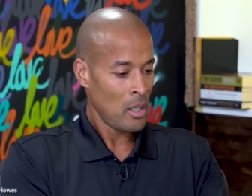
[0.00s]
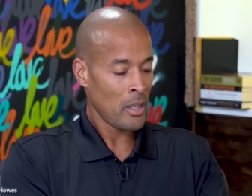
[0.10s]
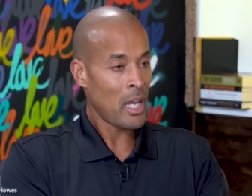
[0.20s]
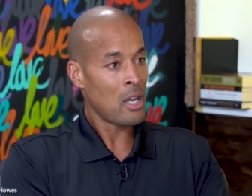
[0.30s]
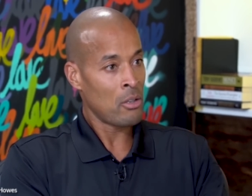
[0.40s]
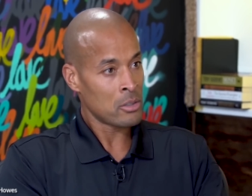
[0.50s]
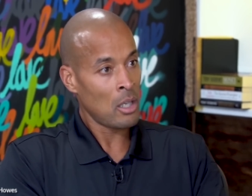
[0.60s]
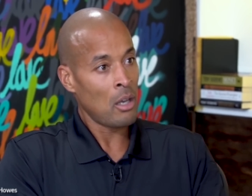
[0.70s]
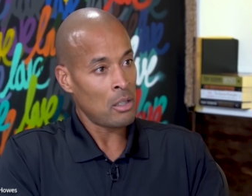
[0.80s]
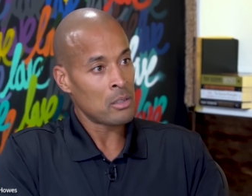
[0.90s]
And God goes,
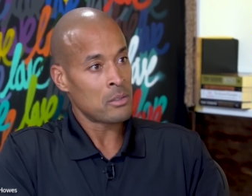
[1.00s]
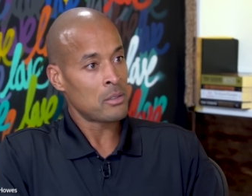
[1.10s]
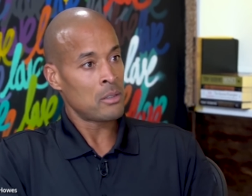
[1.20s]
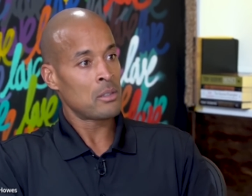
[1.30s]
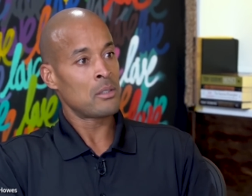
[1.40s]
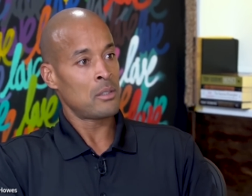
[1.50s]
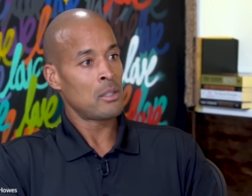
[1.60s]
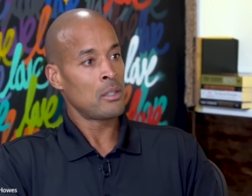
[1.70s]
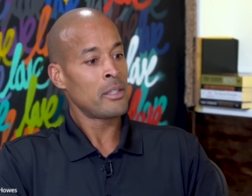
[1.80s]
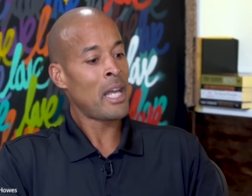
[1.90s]
no,
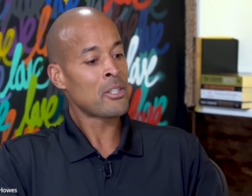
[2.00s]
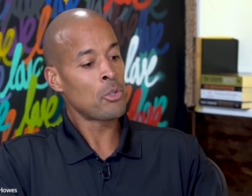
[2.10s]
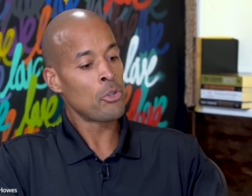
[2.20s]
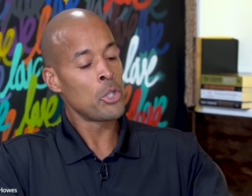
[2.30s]
that's who